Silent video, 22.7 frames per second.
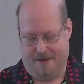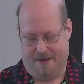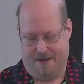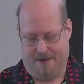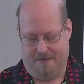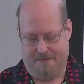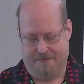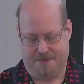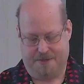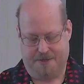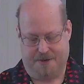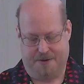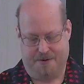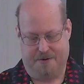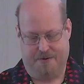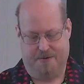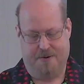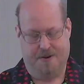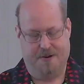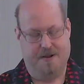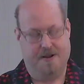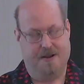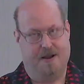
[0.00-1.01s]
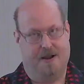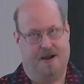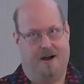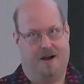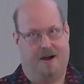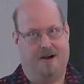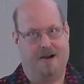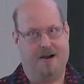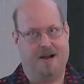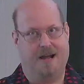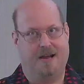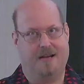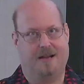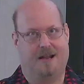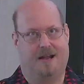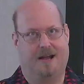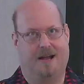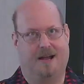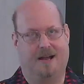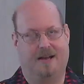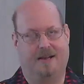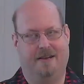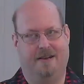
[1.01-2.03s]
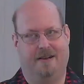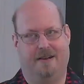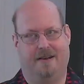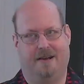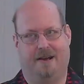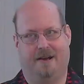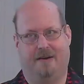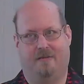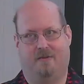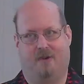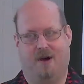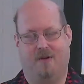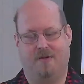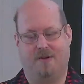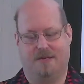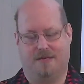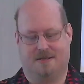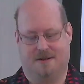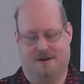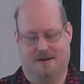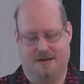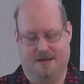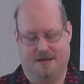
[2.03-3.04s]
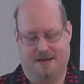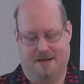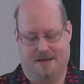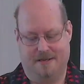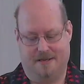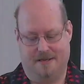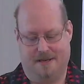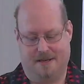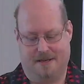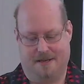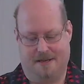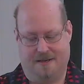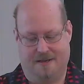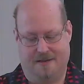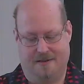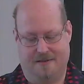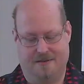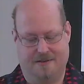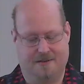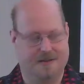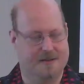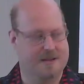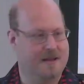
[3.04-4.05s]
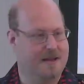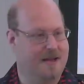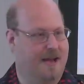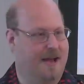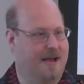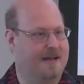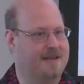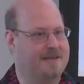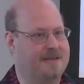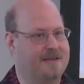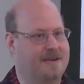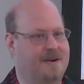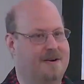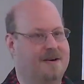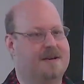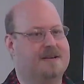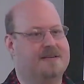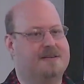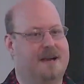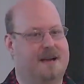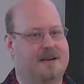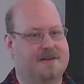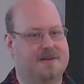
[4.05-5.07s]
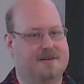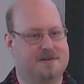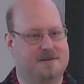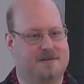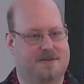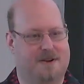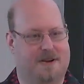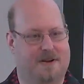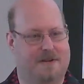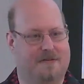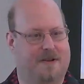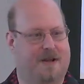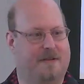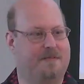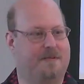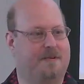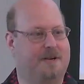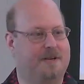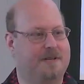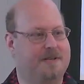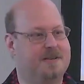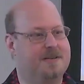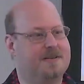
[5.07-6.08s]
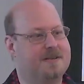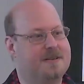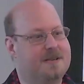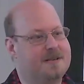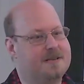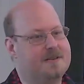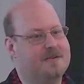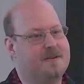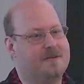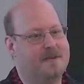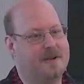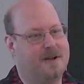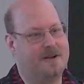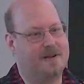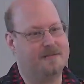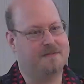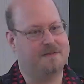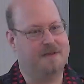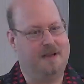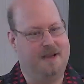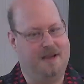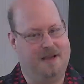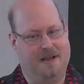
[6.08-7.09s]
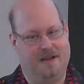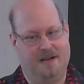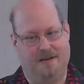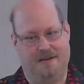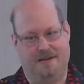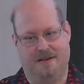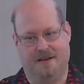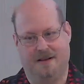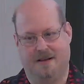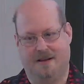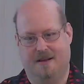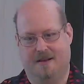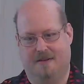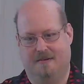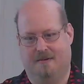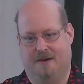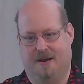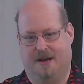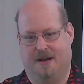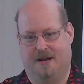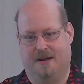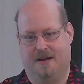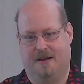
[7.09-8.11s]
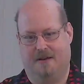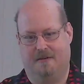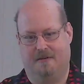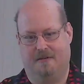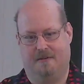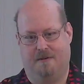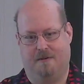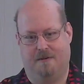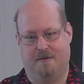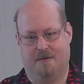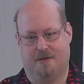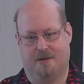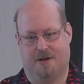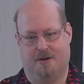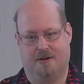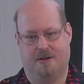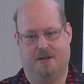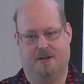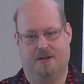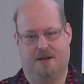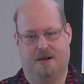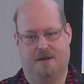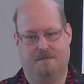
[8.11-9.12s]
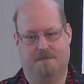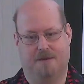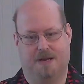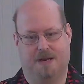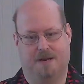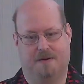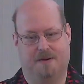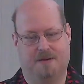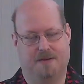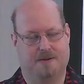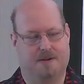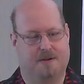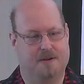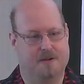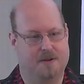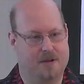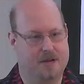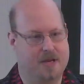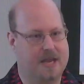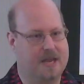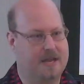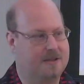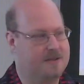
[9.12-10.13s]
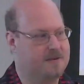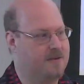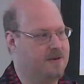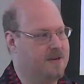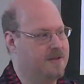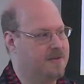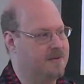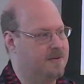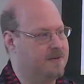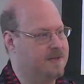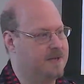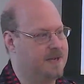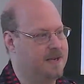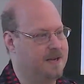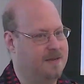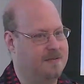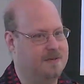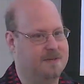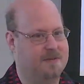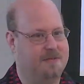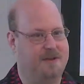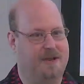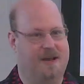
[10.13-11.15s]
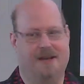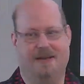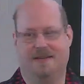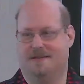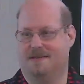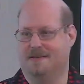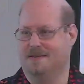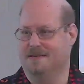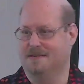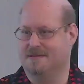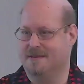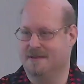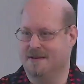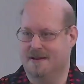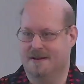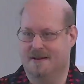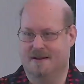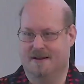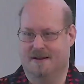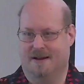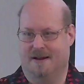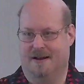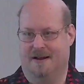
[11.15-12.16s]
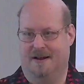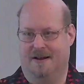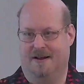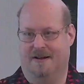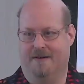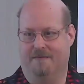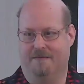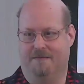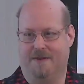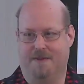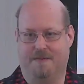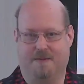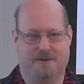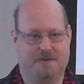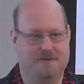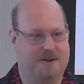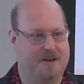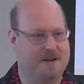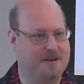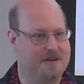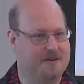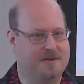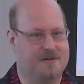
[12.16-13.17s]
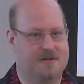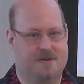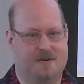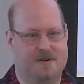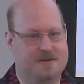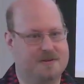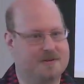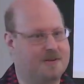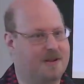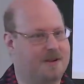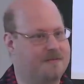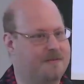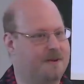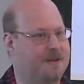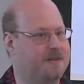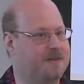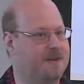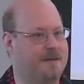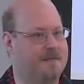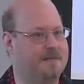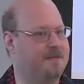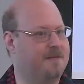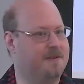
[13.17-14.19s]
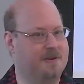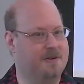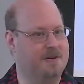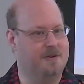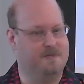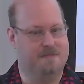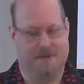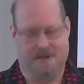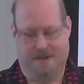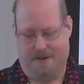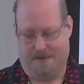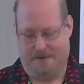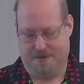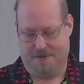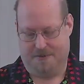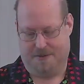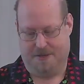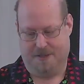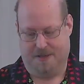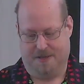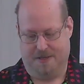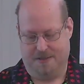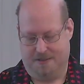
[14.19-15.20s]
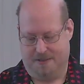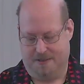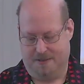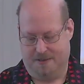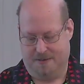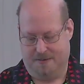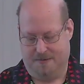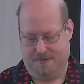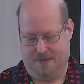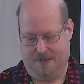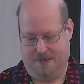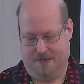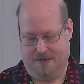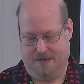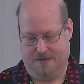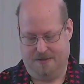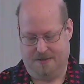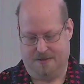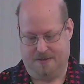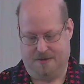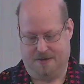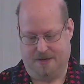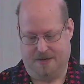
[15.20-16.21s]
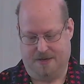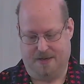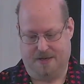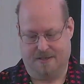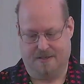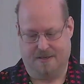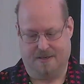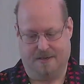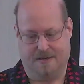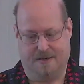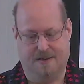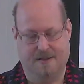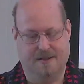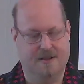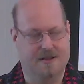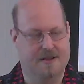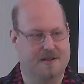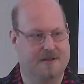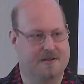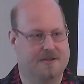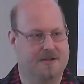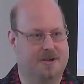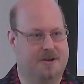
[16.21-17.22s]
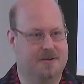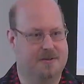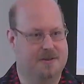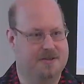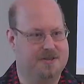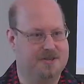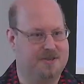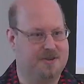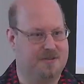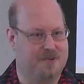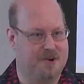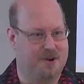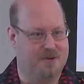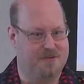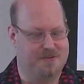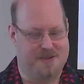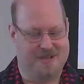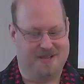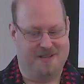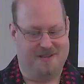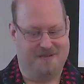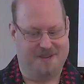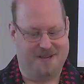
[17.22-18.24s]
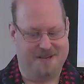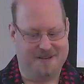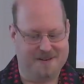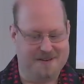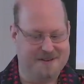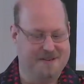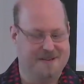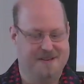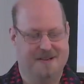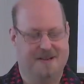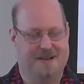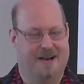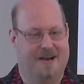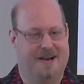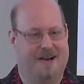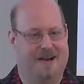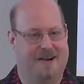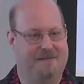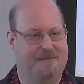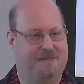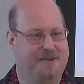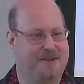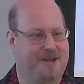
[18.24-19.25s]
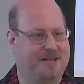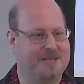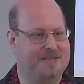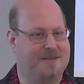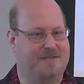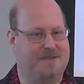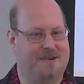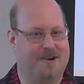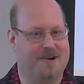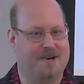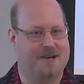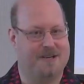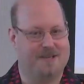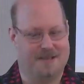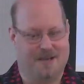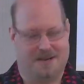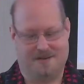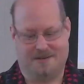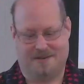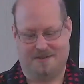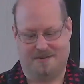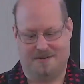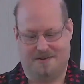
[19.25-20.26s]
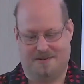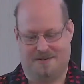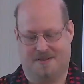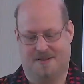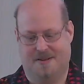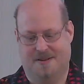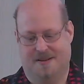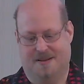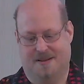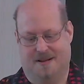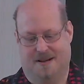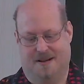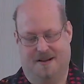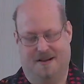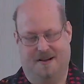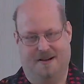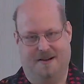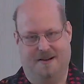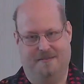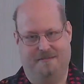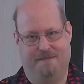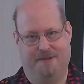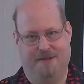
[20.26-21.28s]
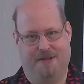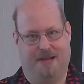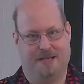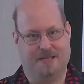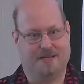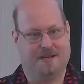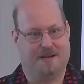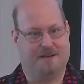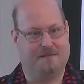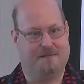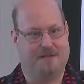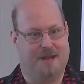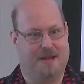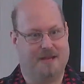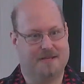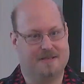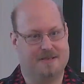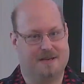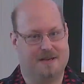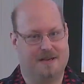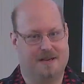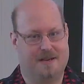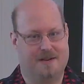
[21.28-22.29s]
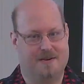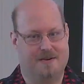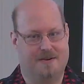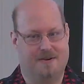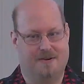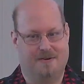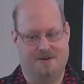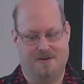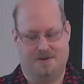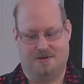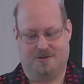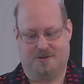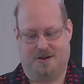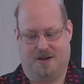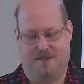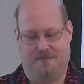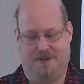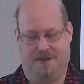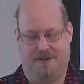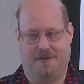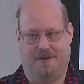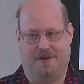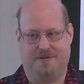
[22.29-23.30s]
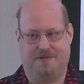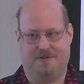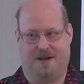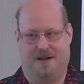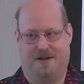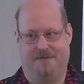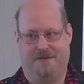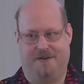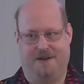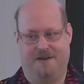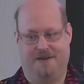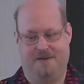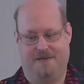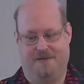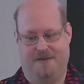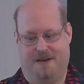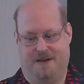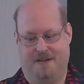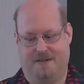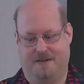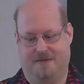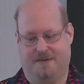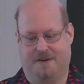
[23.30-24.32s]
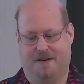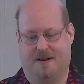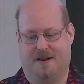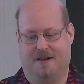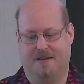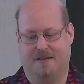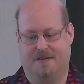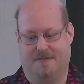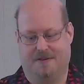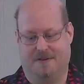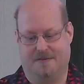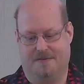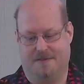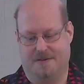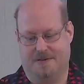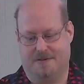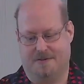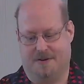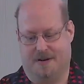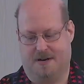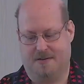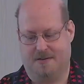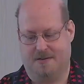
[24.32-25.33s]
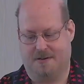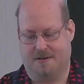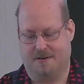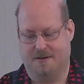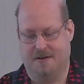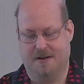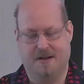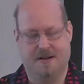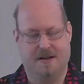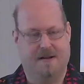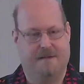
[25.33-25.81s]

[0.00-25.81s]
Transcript: Um, so our headline, uh, why we started Kentik, is as the architectures evolve, operations need to evolve. And when I started the company, when I started looking in 2013, it was appliances, um, people trying to do their own stuff on top of Hadoop, and that was what led to uh, starting Kentik. So this is the world we live in. Um, lots of architectures, um, lots of complexity, your, your traffic, their traffic, you've got different kinds of infrastructure.